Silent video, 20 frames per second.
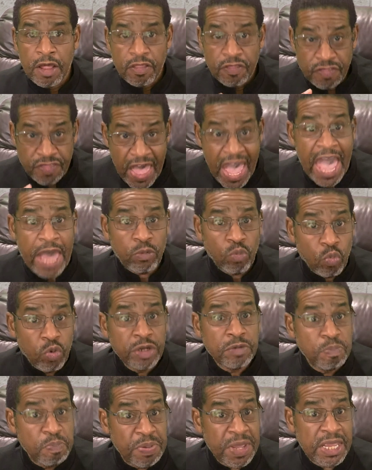that
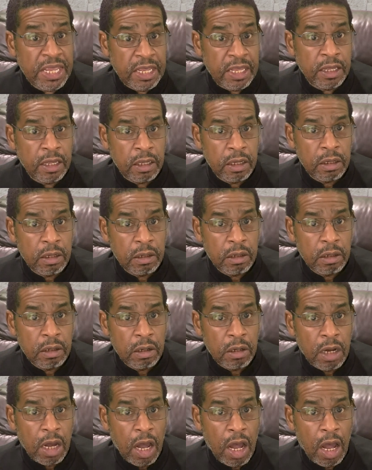would be
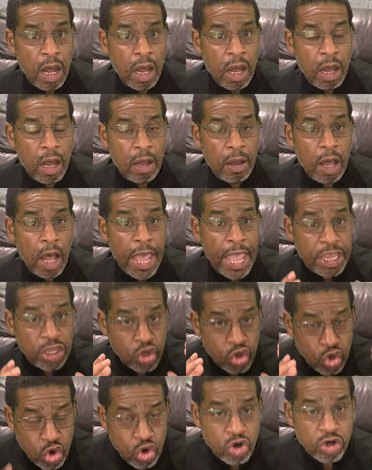a
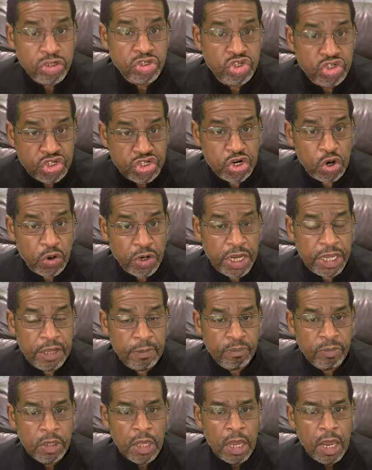good journey.
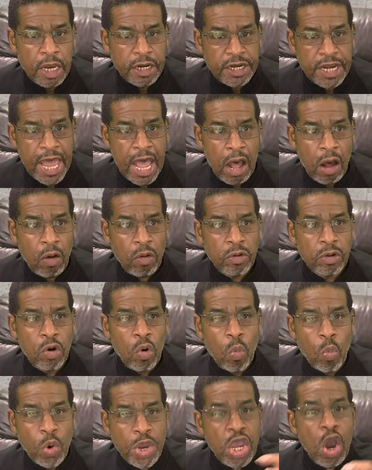Now,
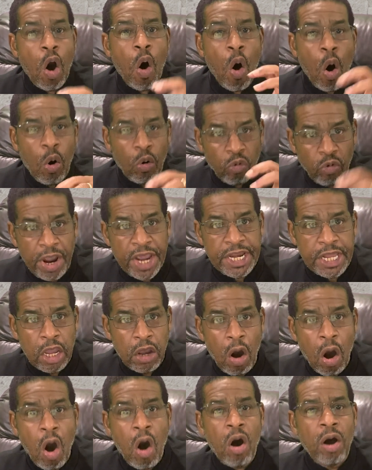we already
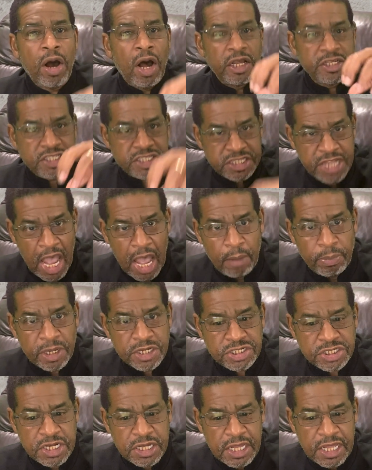are
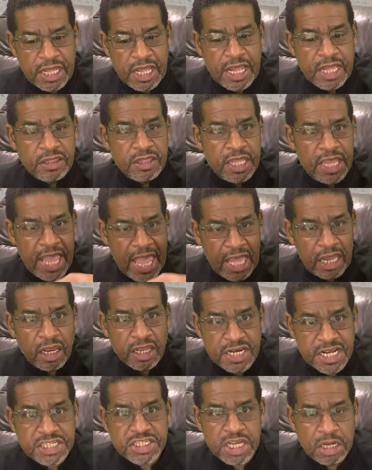established in the
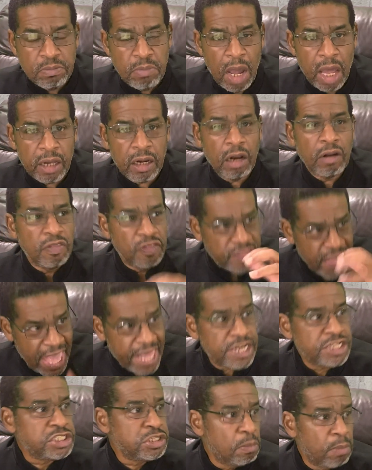Hellenistic model. That
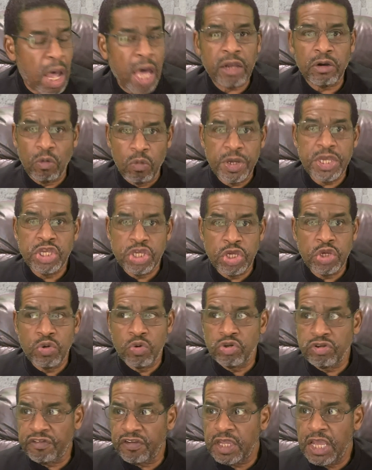is the model we
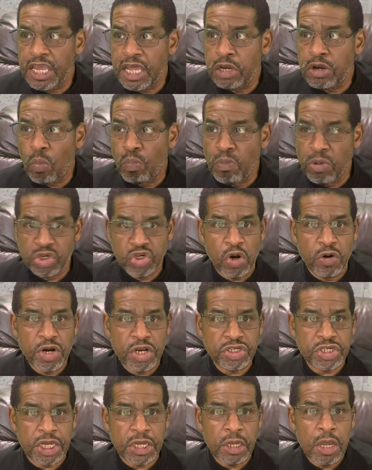use in
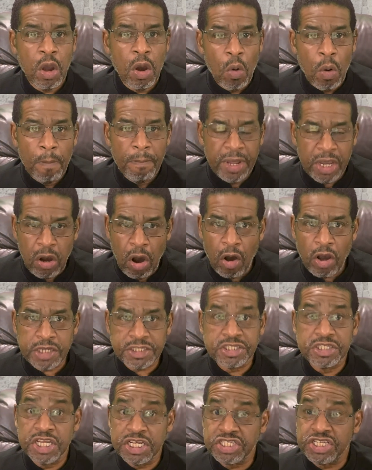modernity, because
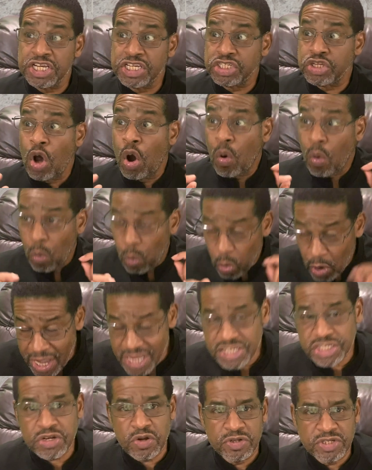this is
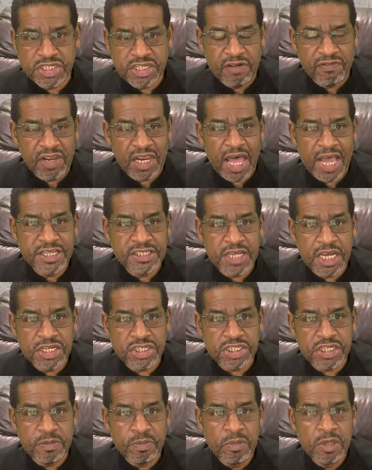Western
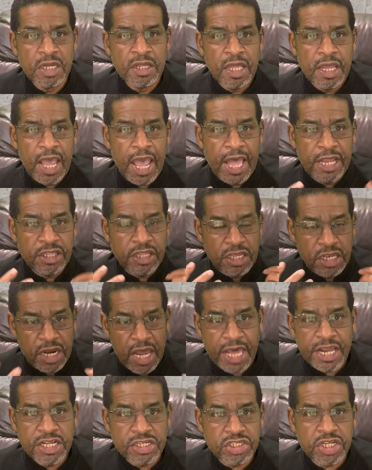civilization and the
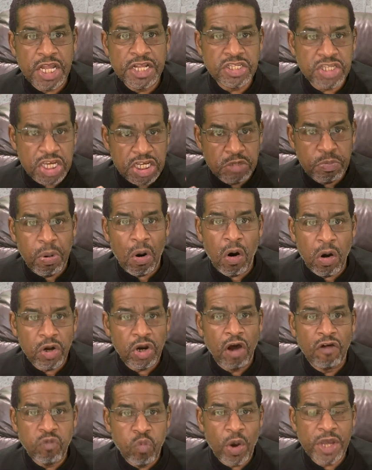United States is part
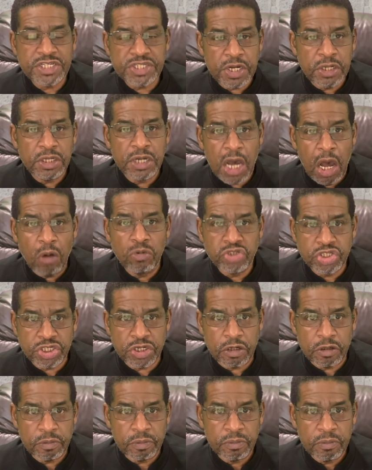of Western
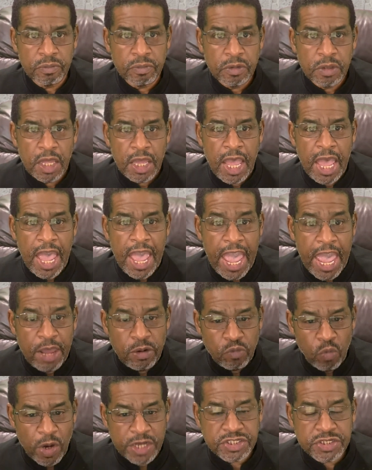culture.
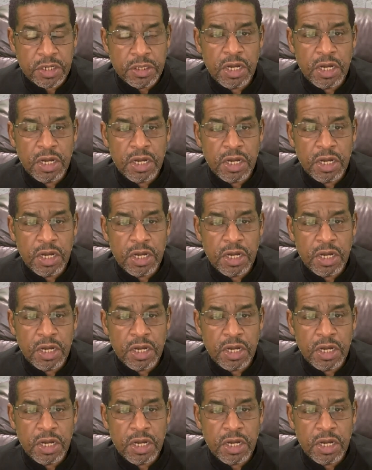and Western